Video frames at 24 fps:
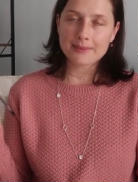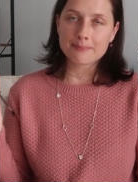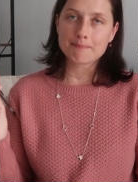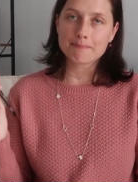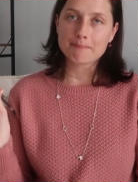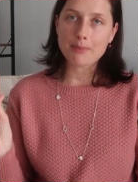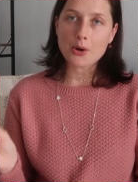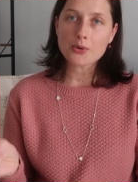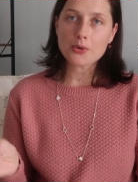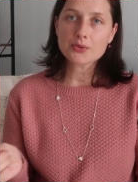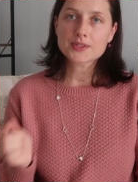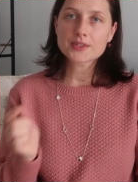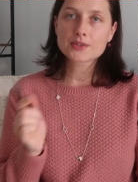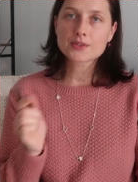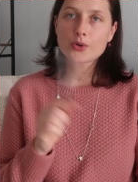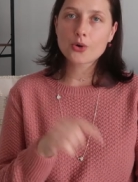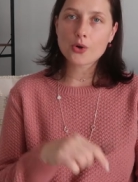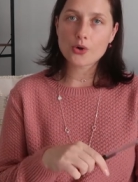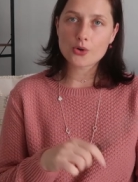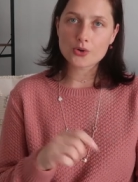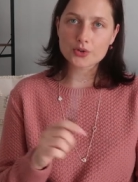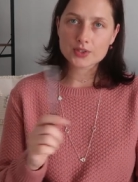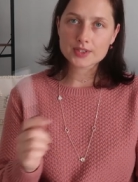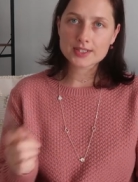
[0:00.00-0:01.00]
both
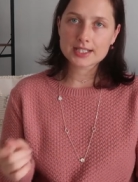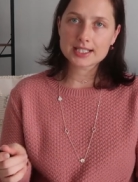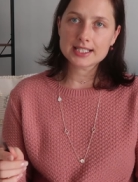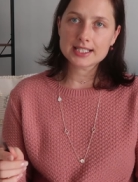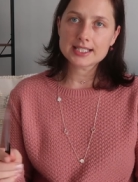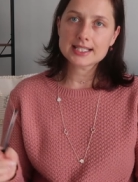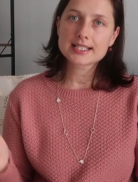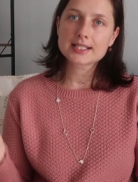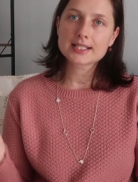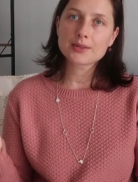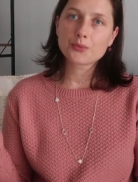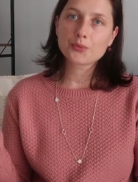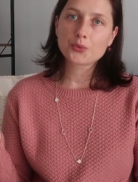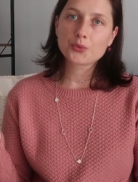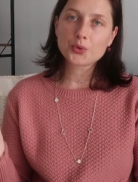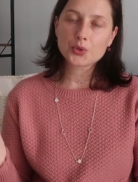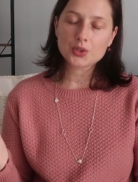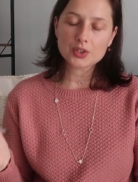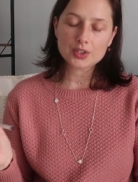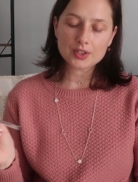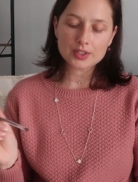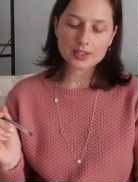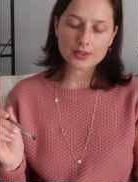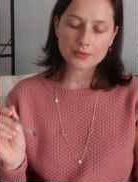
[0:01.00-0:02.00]
courses
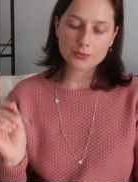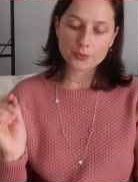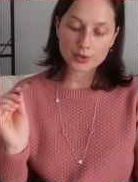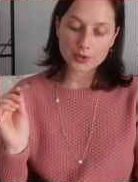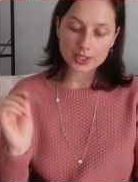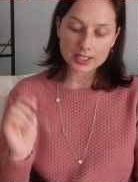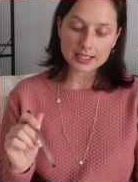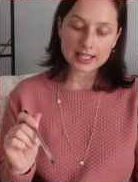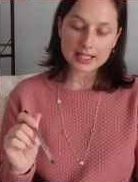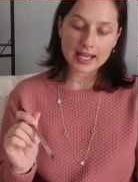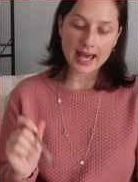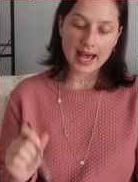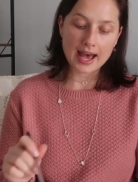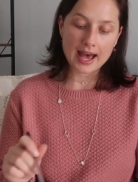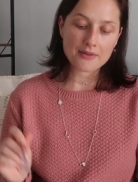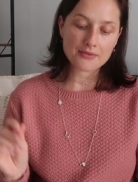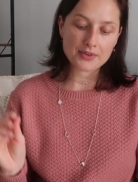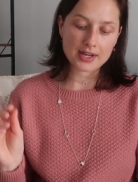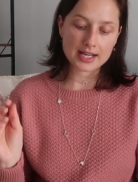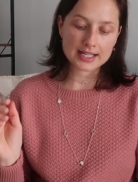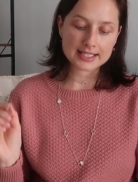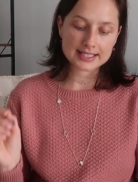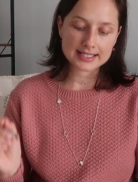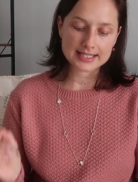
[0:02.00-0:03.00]
will, will
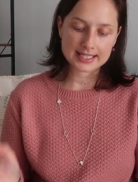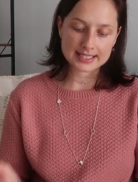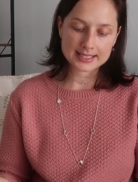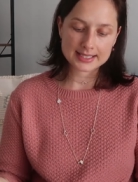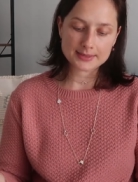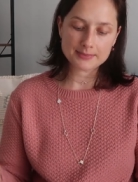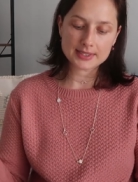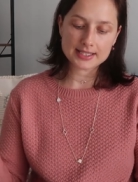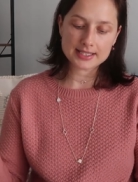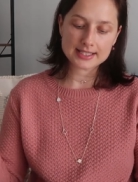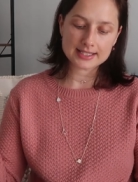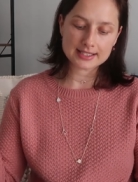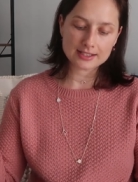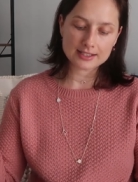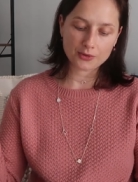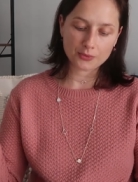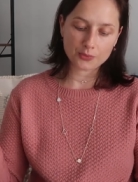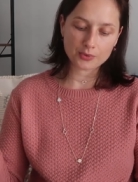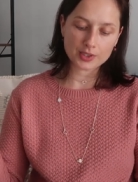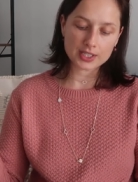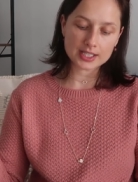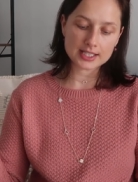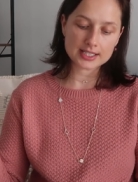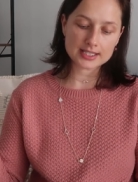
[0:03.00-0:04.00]
have assessments,
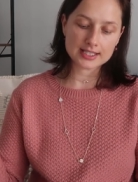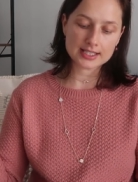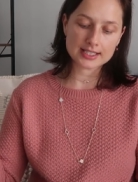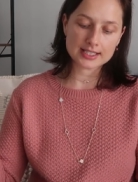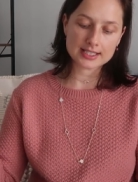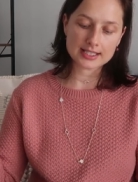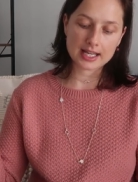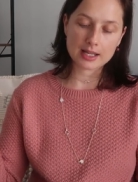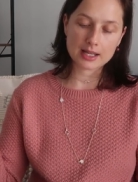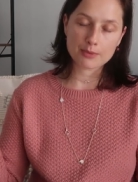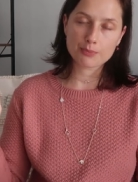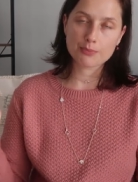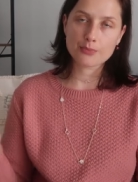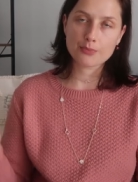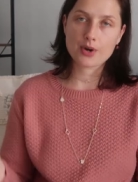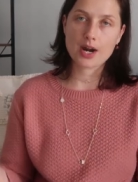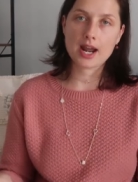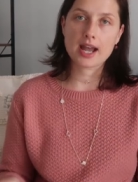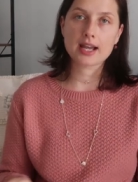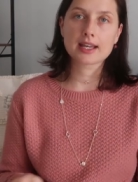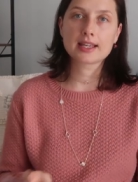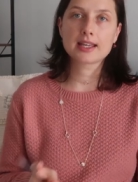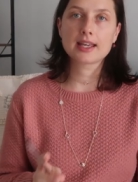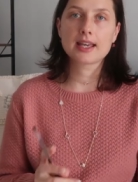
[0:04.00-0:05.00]
quizzes and
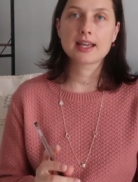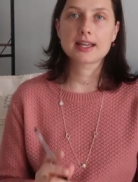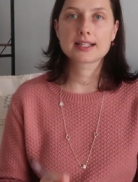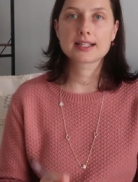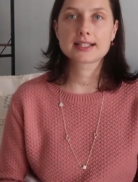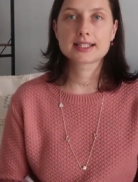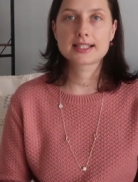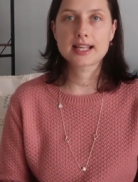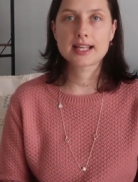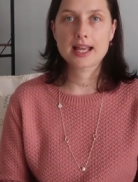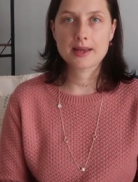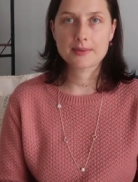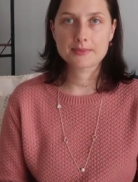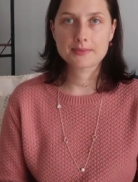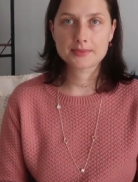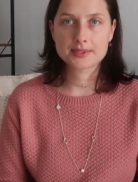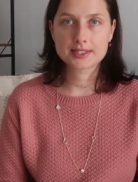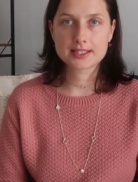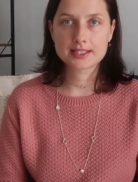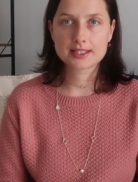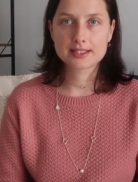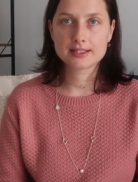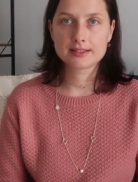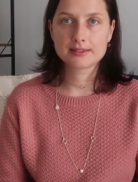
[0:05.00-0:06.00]
prac
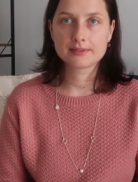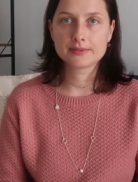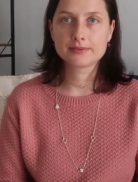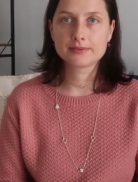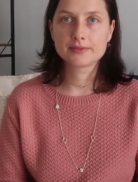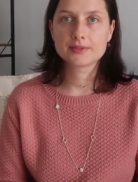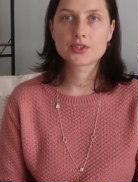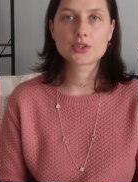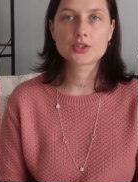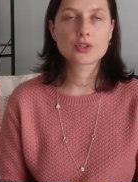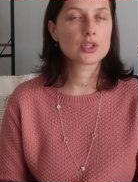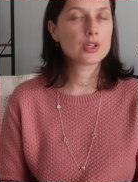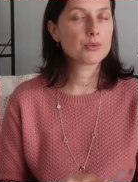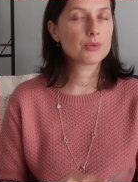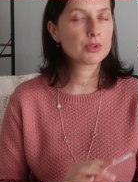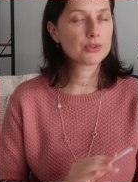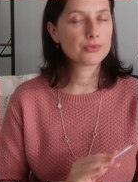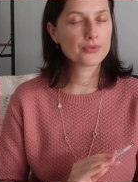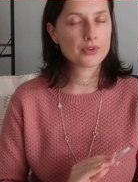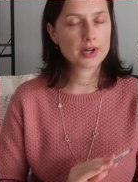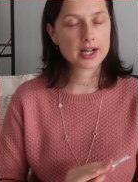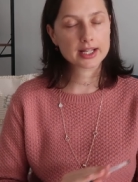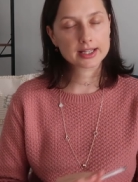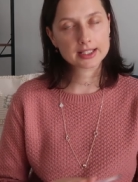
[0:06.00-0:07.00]
exams. So you will
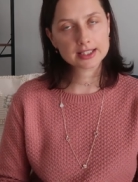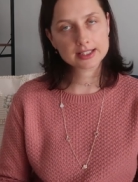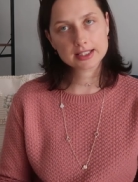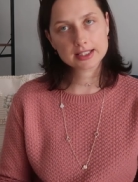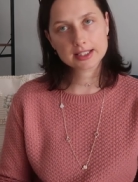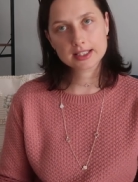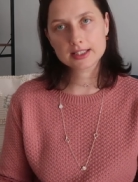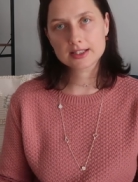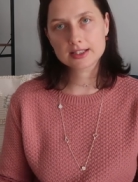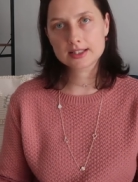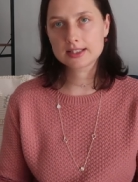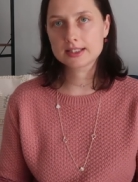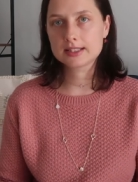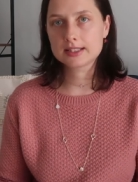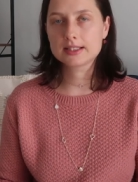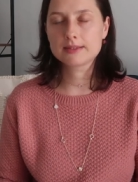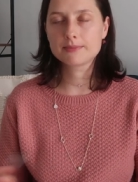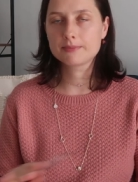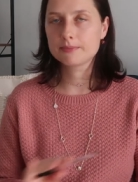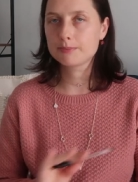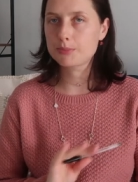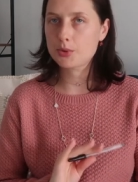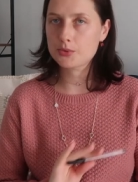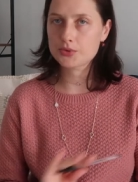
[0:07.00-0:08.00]
find it in
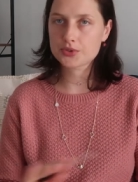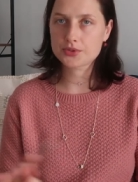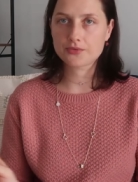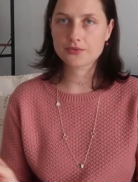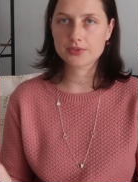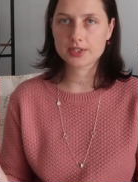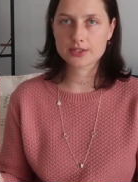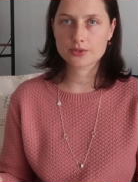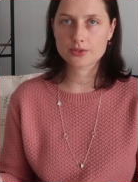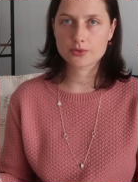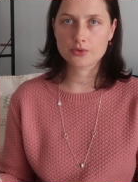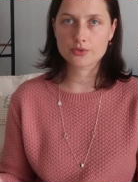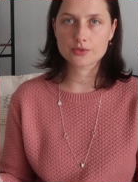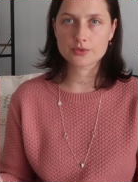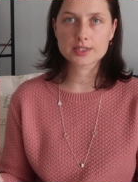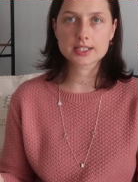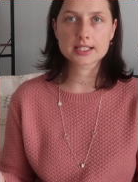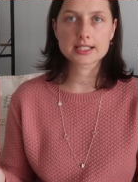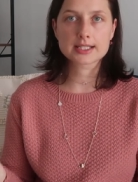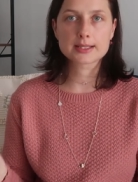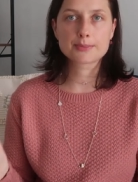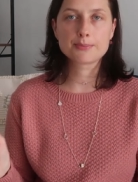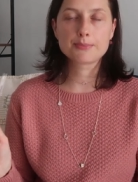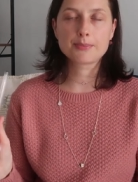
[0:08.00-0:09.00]
both of these
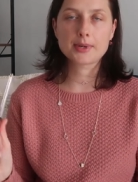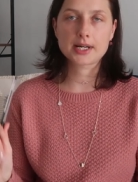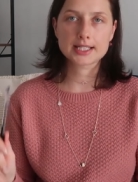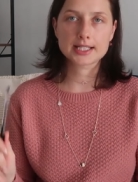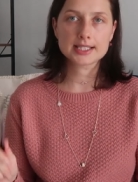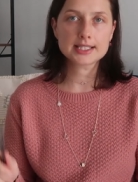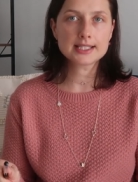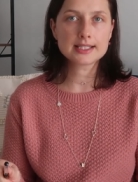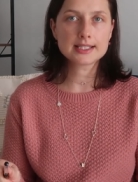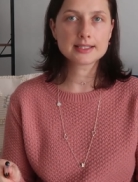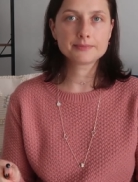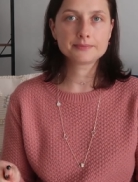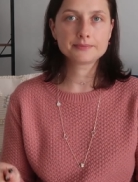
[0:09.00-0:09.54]
courses. But